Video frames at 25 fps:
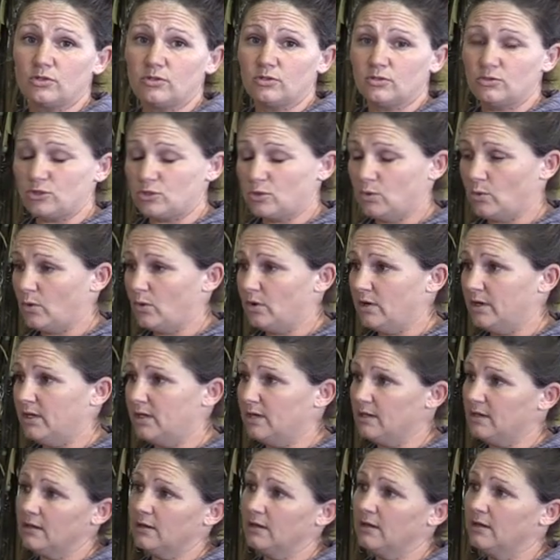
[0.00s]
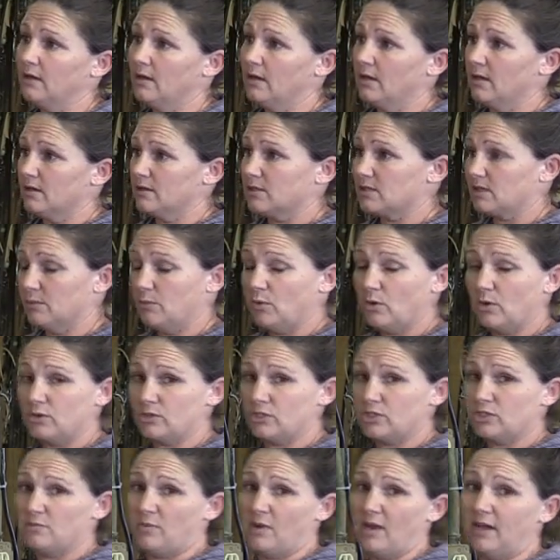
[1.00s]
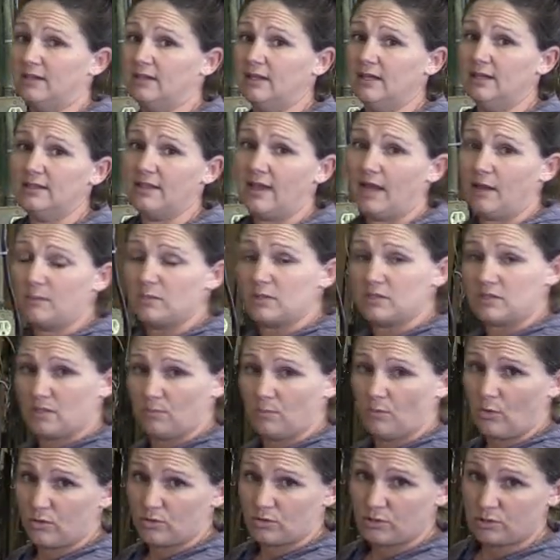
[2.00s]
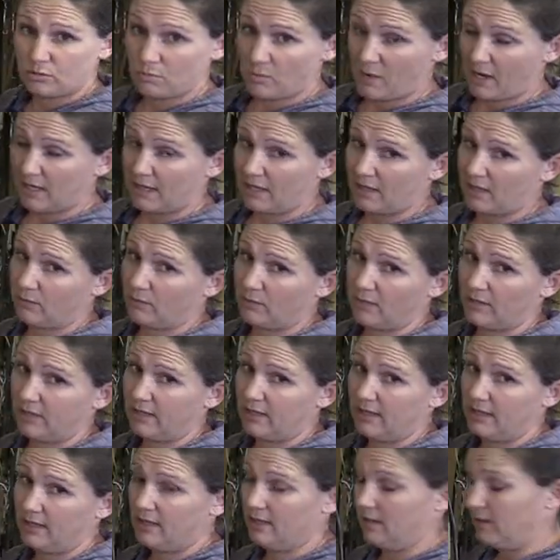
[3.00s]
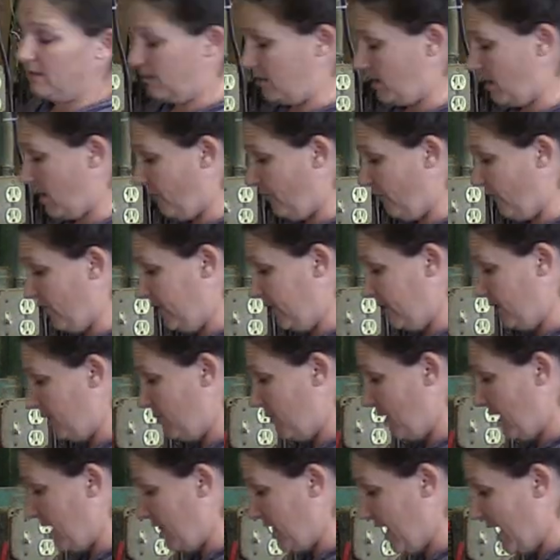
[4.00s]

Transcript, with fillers: a little sore. And some horses might need that, but some horses might get really offended by